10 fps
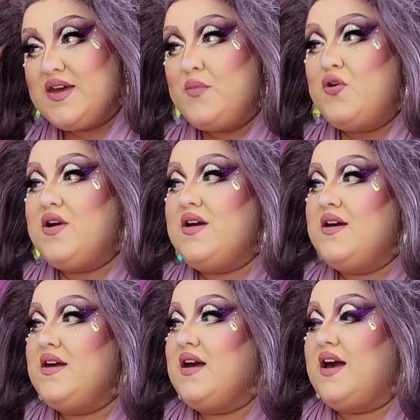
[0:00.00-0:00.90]

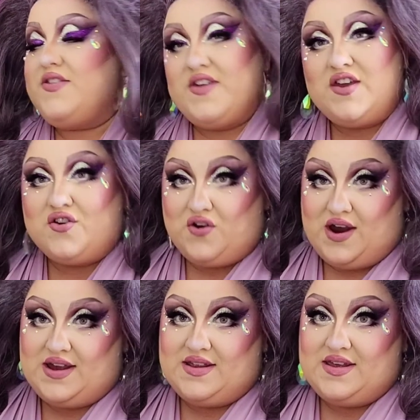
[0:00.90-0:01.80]
Kimora, I think you're
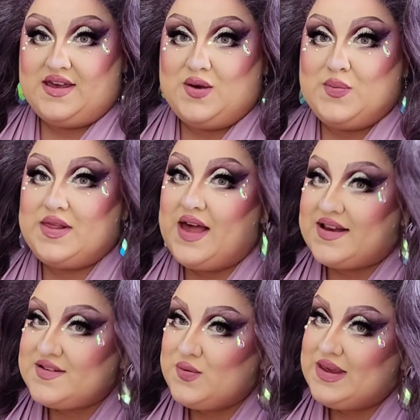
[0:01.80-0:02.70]
great. But
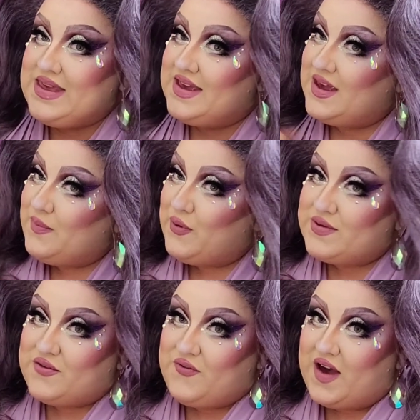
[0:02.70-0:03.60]
last week you hit me
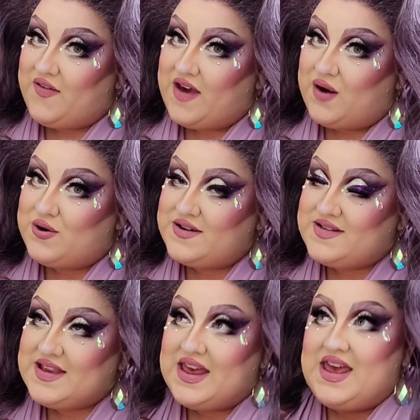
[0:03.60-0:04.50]
with the 5
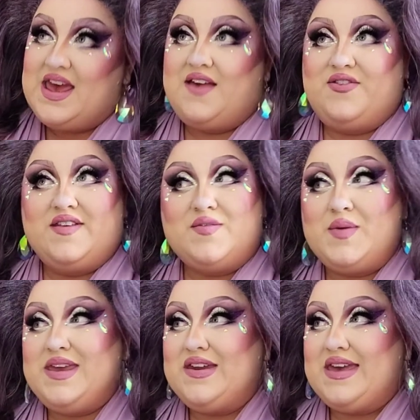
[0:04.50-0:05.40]
hours, and this
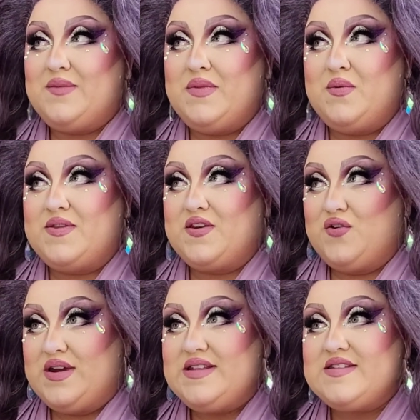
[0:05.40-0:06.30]
week you're getting me with the
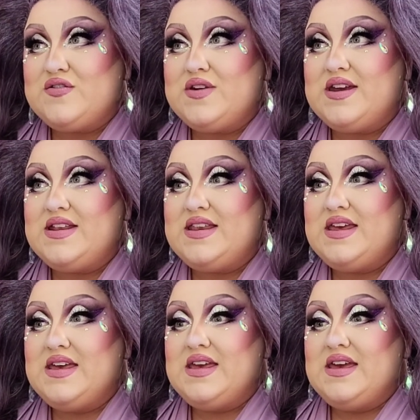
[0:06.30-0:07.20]
green screen.
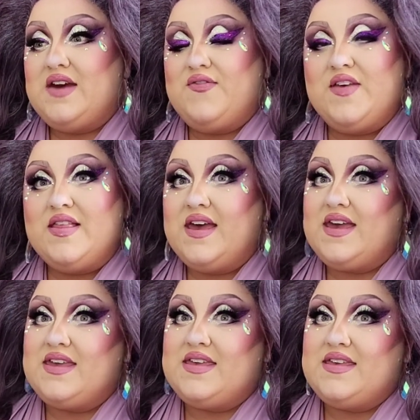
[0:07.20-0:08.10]
I feel
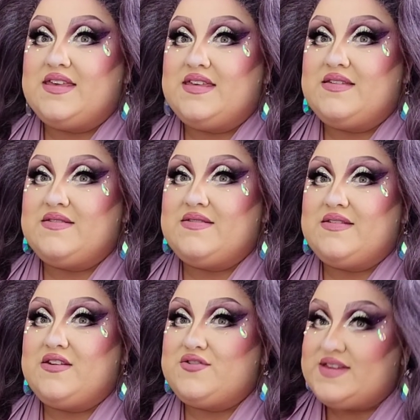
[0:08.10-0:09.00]
like
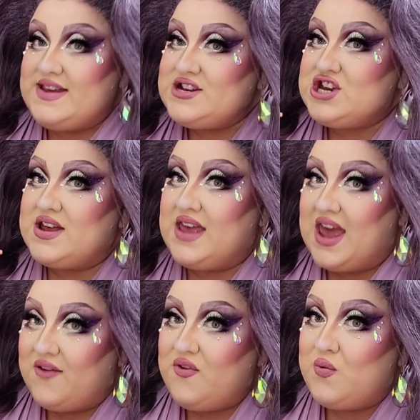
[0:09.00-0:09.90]
you're teaching
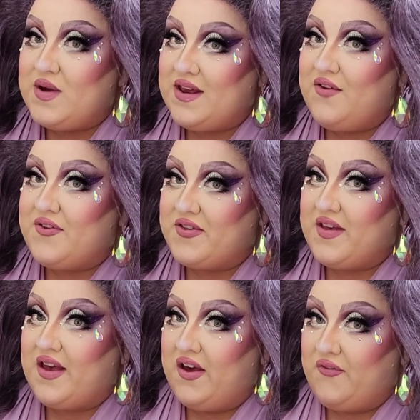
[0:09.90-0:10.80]
everyone
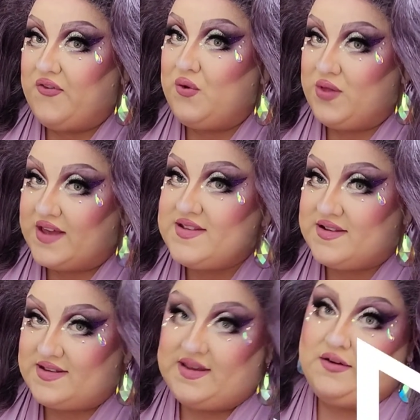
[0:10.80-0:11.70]
else a few
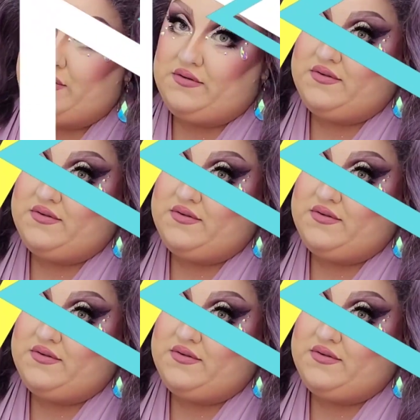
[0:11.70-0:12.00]
lessons here.